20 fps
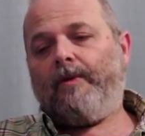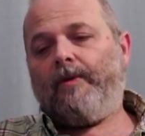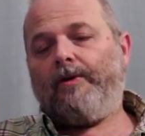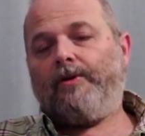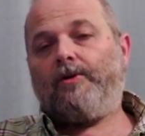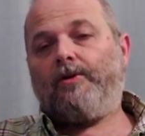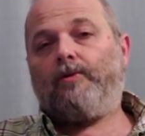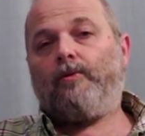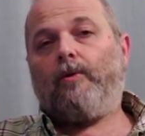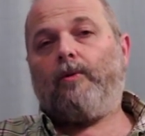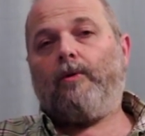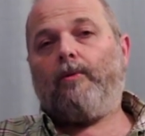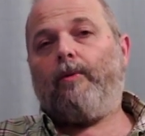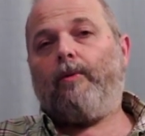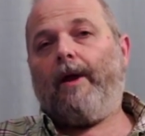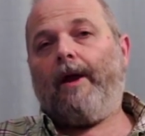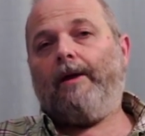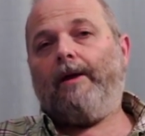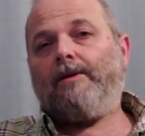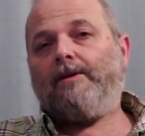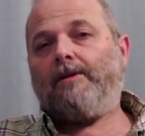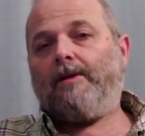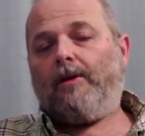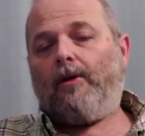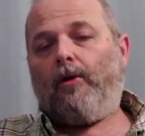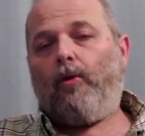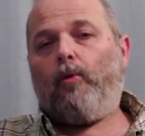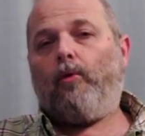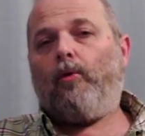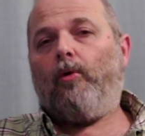short range
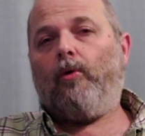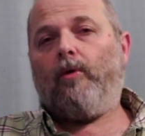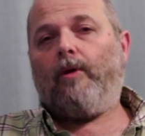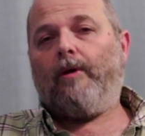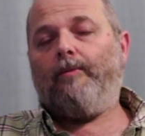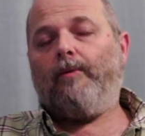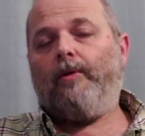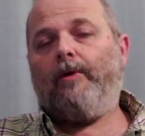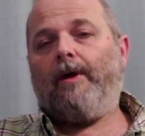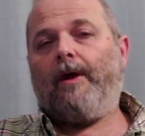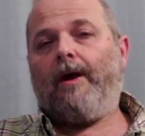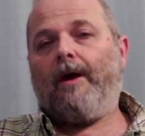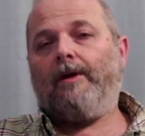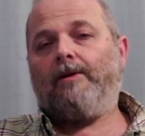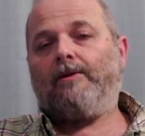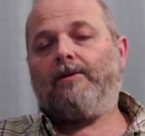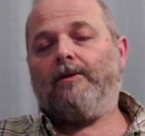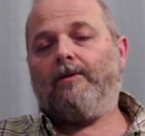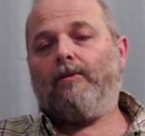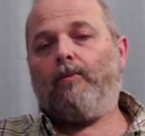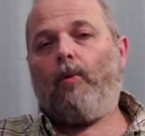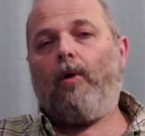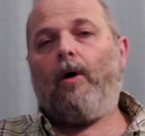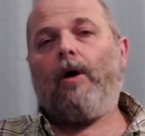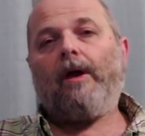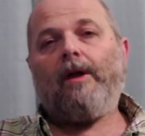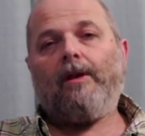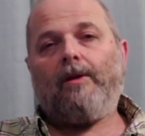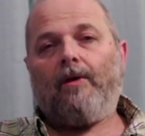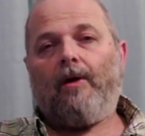local communication
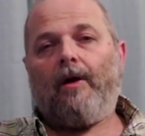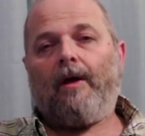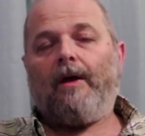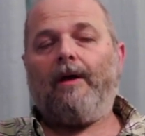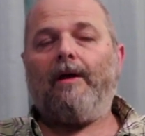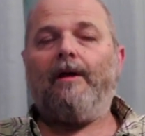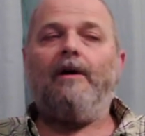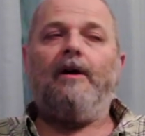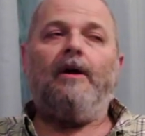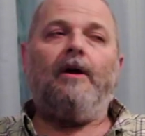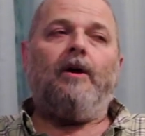walkie-talkie.